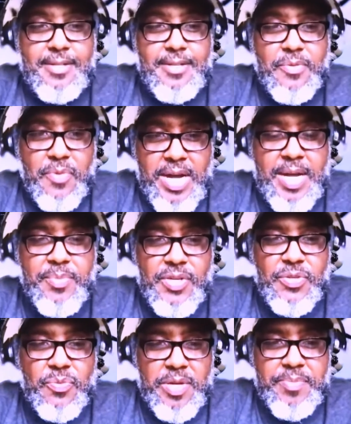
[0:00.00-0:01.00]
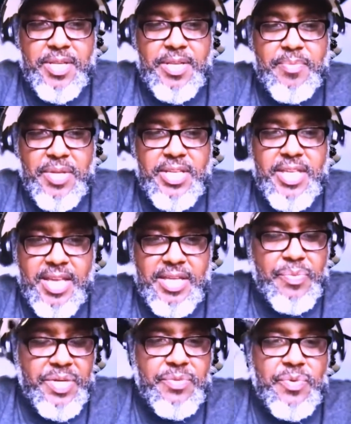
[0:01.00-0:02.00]
Why must women be
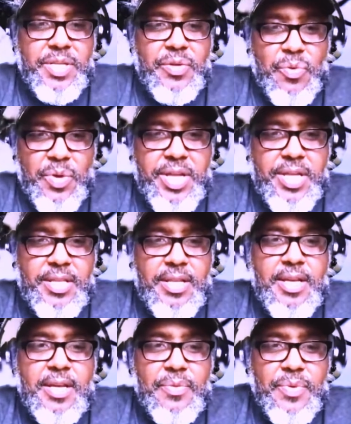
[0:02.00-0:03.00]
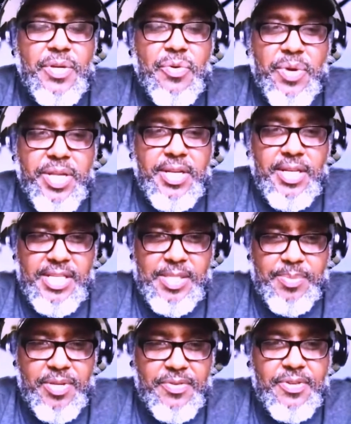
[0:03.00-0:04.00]
king? When Queen
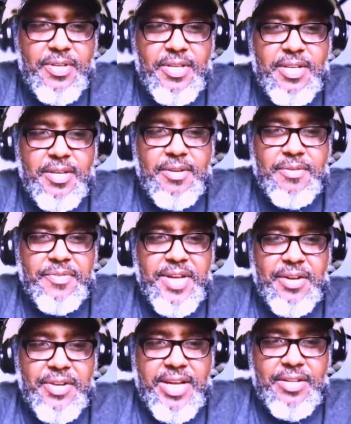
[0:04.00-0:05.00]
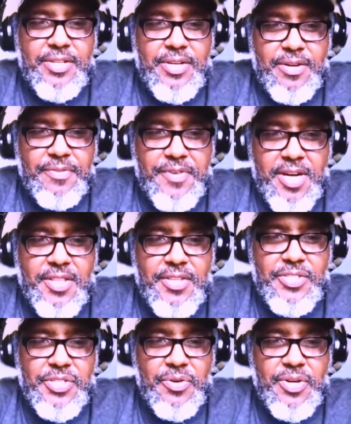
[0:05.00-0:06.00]
Elizabeth found out that her
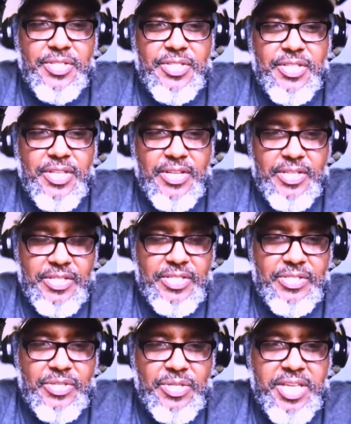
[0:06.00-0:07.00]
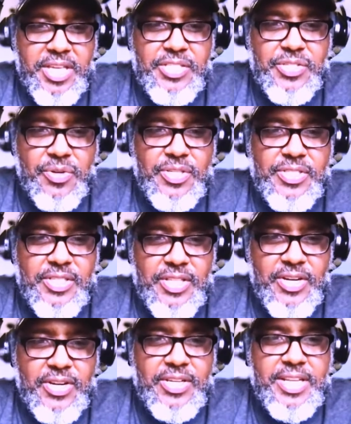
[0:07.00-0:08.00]
father George III, King George
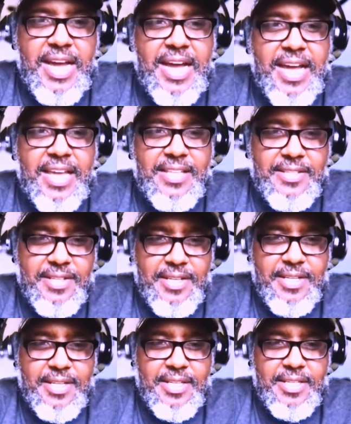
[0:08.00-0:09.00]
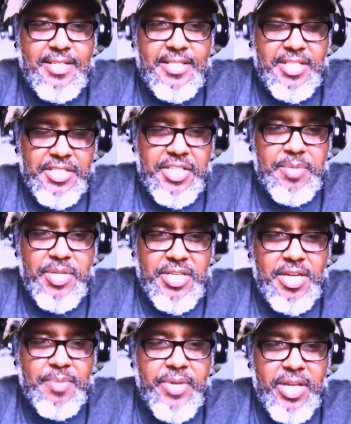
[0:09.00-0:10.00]
III died, did she
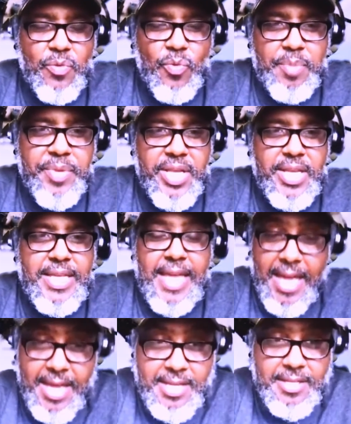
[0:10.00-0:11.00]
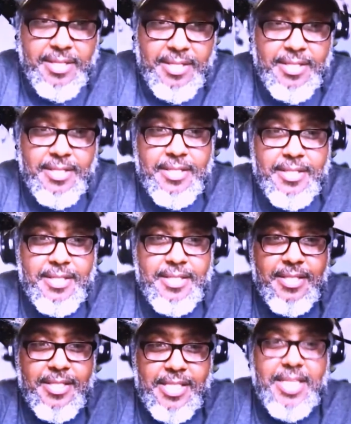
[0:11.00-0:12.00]
become a woman king?
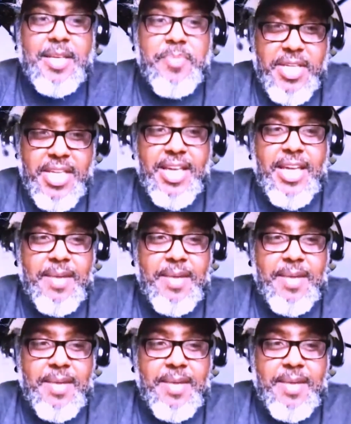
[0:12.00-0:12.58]
She became